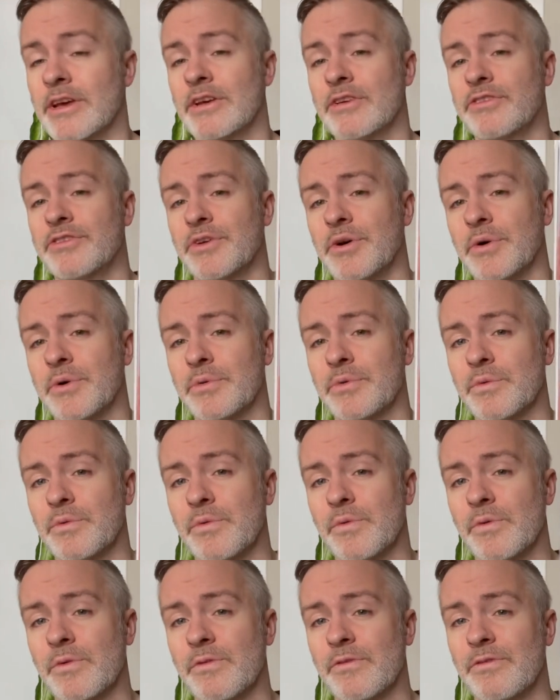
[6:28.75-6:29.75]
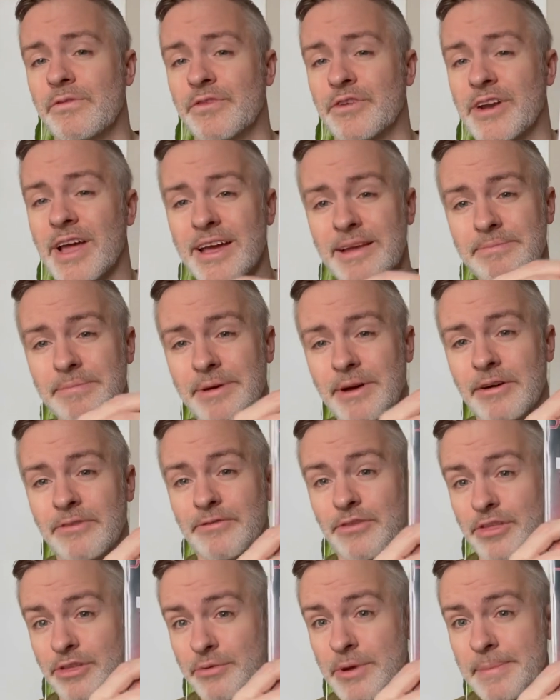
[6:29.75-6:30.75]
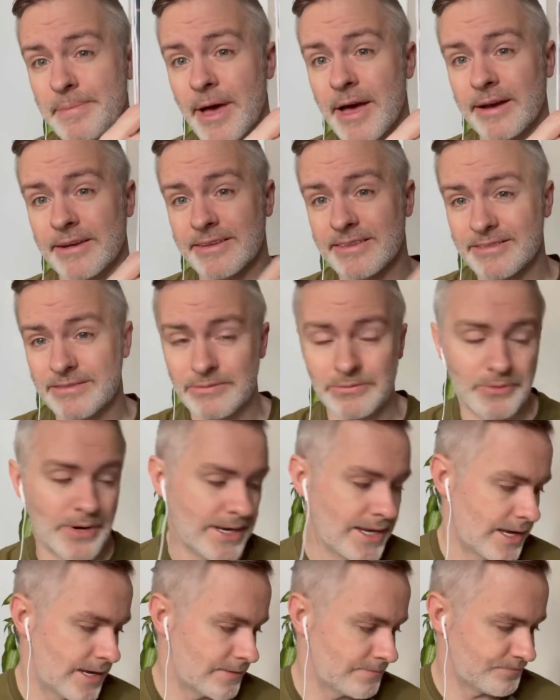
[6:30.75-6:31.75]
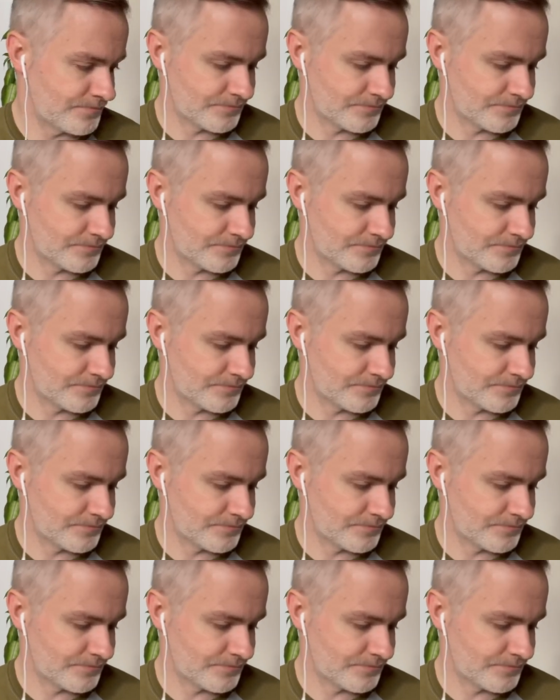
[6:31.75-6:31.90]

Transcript: So for $3, why not?